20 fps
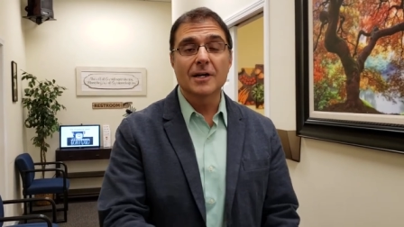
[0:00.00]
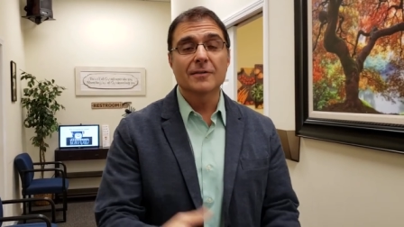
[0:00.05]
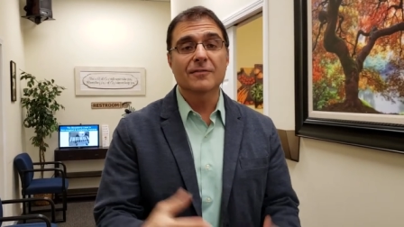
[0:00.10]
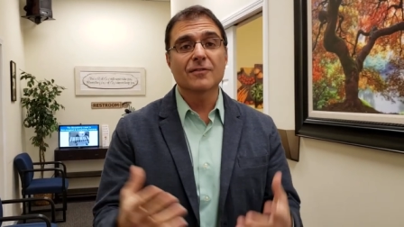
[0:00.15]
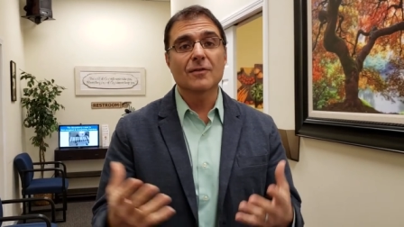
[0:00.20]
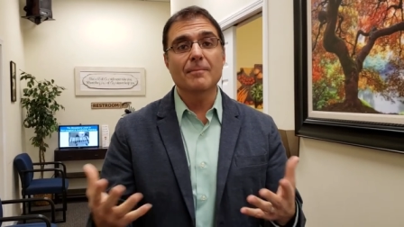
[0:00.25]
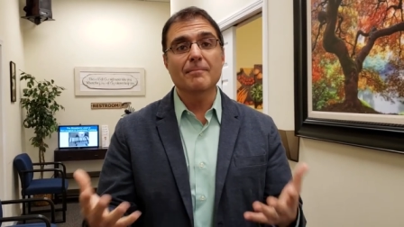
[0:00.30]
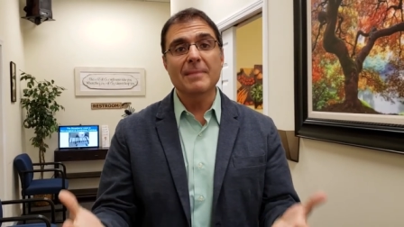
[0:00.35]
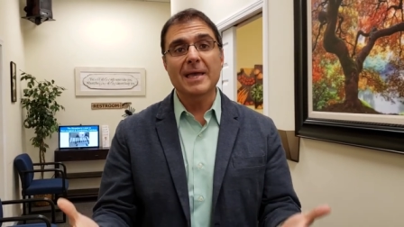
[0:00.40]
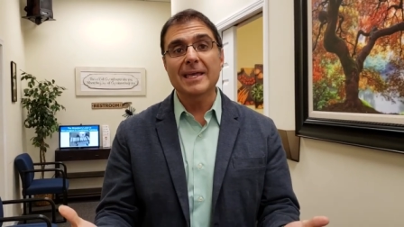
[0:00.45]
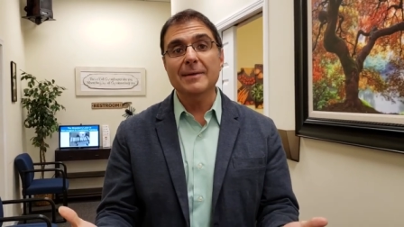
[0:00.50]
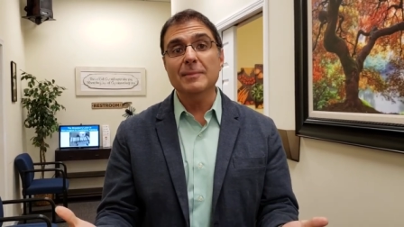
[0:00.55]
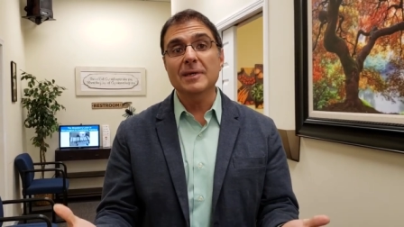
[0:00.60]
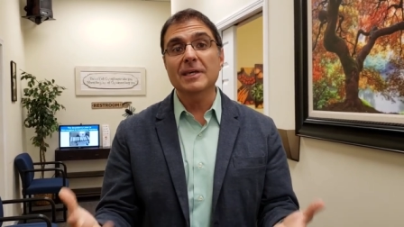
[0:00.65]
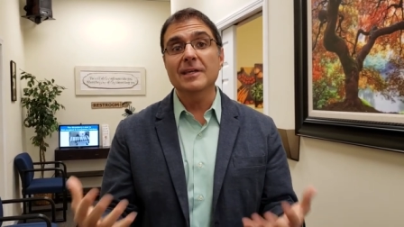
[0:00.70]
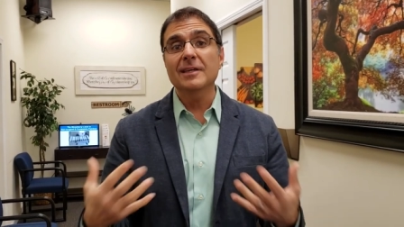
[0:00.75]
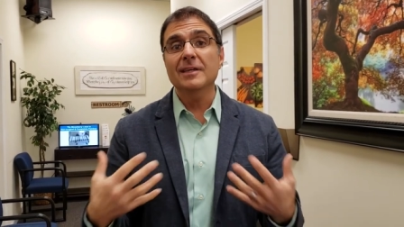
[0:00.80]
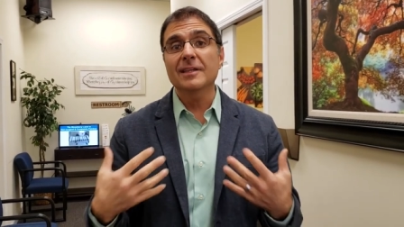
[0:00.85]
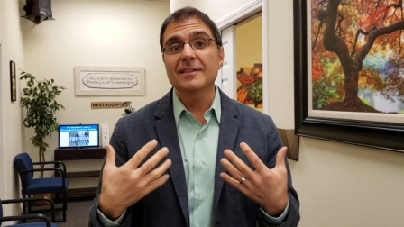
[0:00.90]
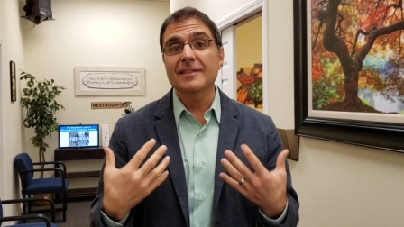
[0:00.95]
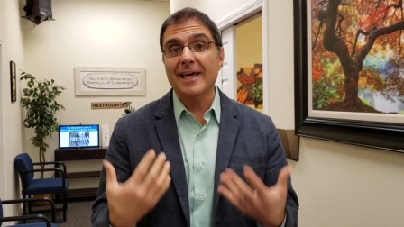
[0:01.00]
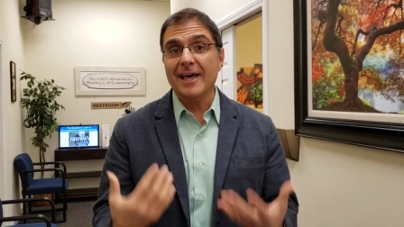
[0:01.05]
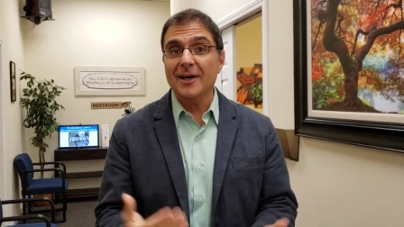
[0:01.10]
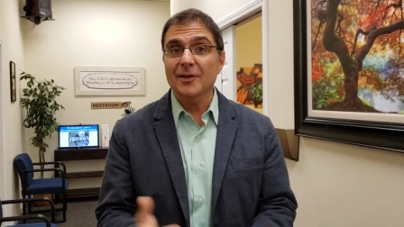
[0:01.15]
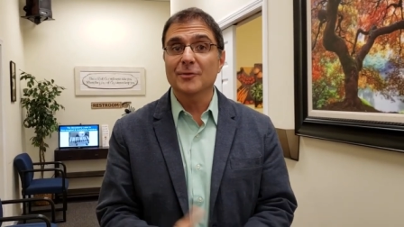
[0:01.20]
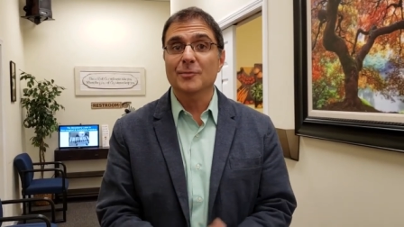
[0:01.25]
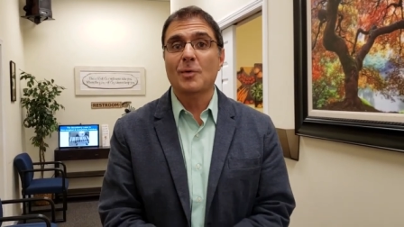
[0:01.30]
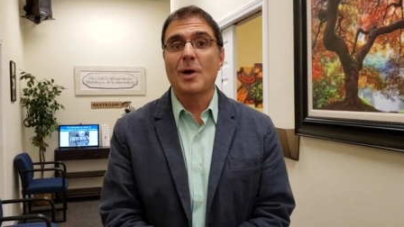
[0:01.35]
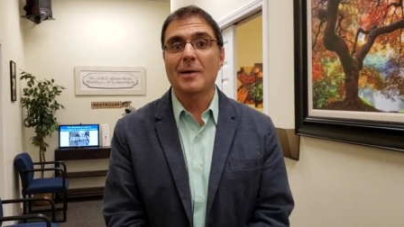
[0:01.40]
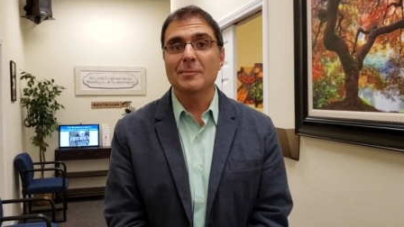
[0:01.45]
from maybe the
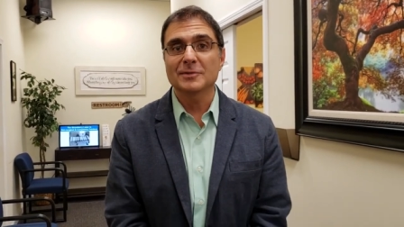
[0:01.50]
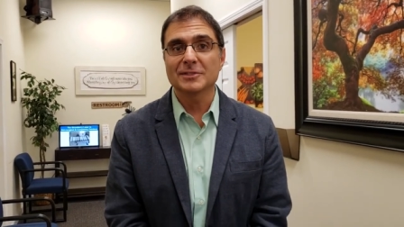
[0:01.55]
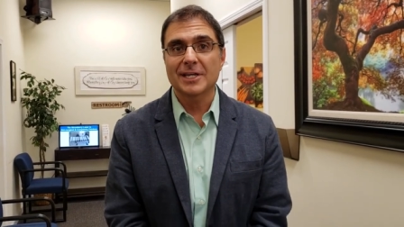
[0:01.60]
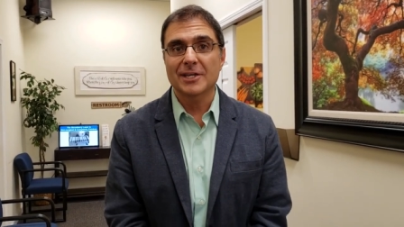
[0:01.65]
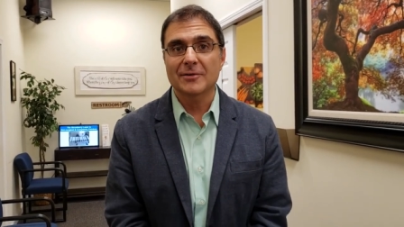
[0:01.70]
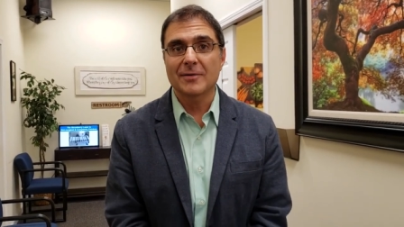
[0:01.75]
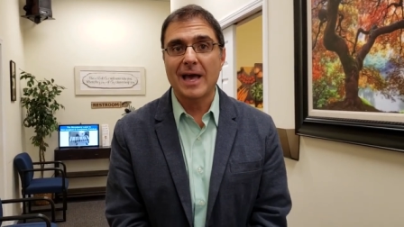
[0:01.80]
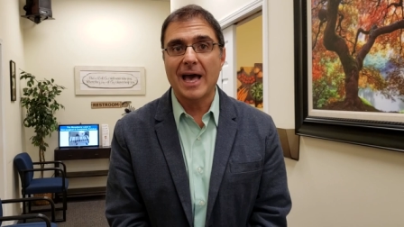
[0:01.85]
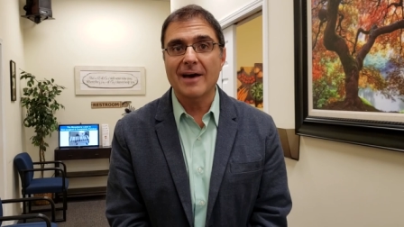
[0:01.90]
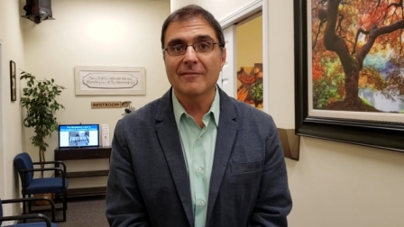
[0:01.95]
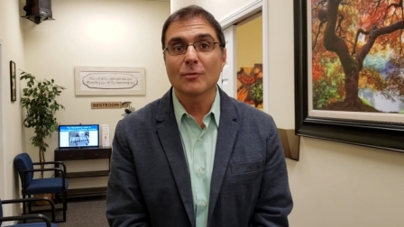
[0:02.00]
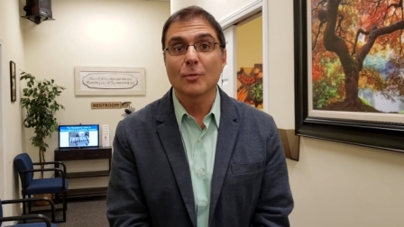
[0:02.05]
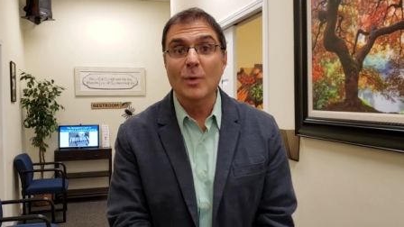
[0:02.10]
health problems that you have?